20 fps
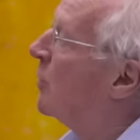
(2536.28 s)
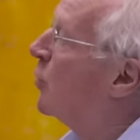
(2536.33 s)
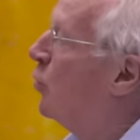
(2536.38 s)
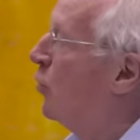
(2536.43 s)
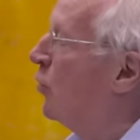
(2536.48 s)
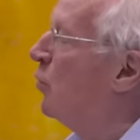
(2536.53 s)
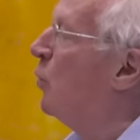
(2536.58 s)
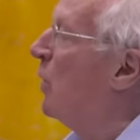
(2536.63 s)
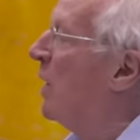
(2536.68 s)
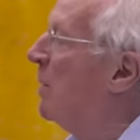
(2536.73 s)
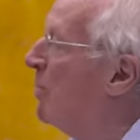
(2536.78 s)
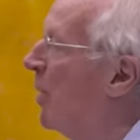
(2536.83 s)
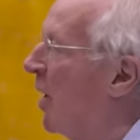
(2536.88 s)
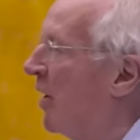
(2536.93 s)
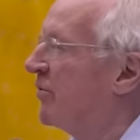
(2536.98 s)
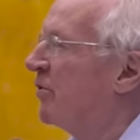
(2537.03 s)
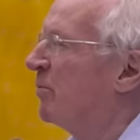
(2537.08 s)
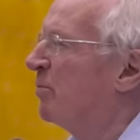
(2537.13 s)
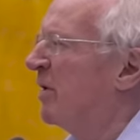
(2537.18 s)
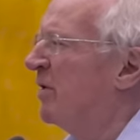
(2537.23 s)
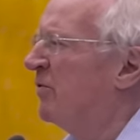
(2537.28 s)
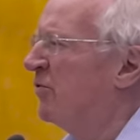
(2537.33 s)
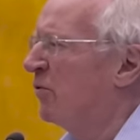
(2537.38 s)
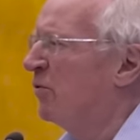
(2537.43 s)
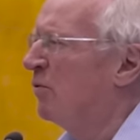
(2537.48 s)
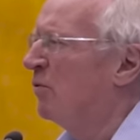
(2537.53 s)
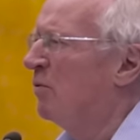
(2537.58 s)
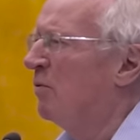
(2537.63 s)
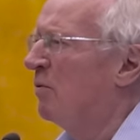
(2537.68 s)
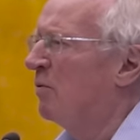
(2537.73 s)
Could we
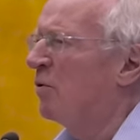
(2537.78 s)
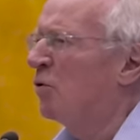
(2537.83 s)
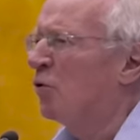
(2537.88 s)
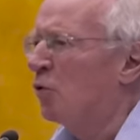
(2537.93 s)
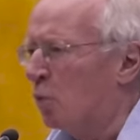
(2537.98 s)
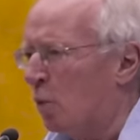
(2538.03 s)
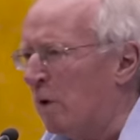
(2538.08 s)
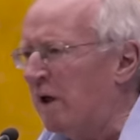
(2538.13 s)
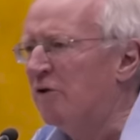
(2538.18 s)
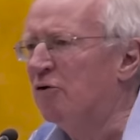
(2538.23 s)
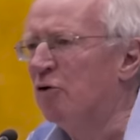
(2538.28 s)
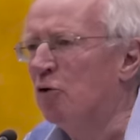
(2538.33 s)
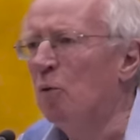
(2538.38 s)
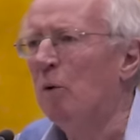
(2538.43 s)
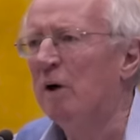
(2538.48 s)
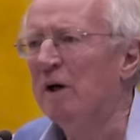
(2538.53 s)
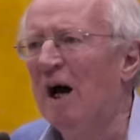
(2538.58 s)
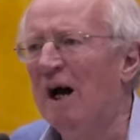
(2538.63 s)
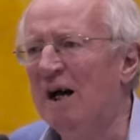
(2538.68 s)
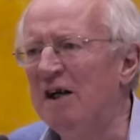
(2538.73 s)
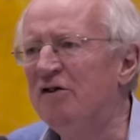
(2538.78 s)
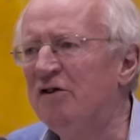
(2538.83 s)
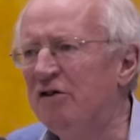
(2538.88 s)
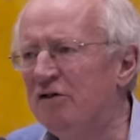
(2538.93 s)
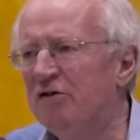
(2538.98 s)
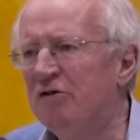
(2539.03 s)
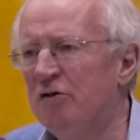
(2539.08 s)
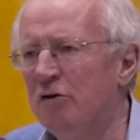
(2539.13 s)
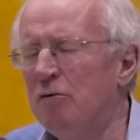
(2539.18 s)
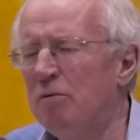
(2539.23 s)
do what
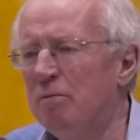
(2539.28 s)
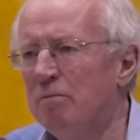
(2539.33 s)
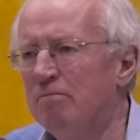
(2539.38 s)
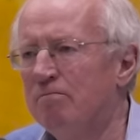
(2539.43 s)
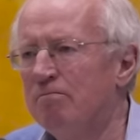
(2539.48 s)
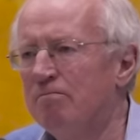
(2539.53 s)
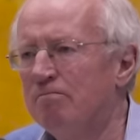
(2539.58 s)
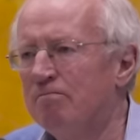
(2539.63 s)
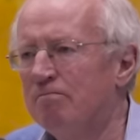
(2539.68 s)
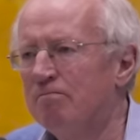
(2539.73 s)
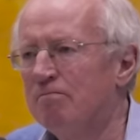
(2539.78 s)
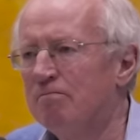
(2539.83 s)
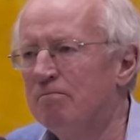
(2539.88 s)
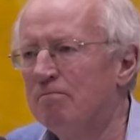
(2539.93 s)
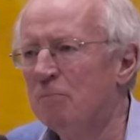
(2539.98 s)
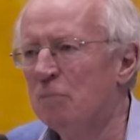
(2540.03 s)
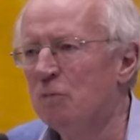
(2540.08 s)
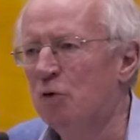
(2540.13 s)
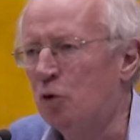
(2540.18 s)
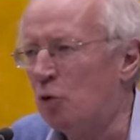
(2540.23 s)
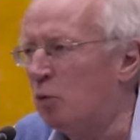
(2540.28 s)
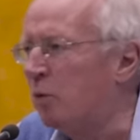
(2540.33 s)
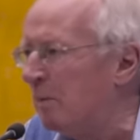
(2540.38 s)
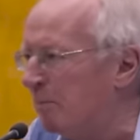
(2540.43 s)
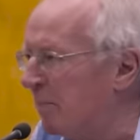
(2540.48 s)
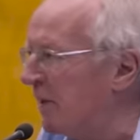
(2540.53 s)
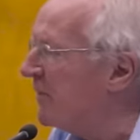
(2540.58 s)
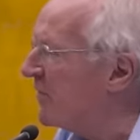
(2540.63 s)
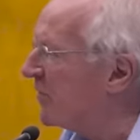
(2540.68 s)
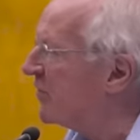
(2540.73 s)
ISIS do? Could we
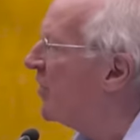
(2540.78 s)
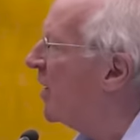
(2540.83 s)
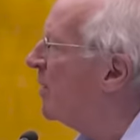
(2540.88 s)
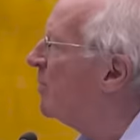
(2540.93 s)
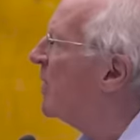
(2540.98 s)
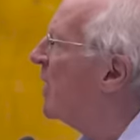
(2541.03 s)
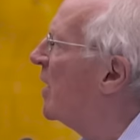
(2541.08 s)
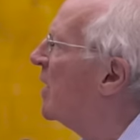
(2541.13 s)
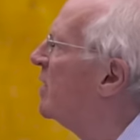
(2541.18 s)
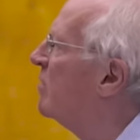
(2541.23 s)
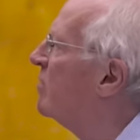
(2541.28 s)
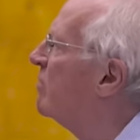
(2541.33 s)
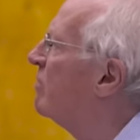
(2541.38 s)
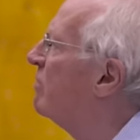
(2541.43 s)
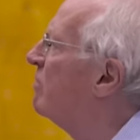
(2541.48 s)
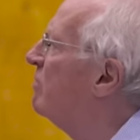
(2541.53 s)
be the same kind of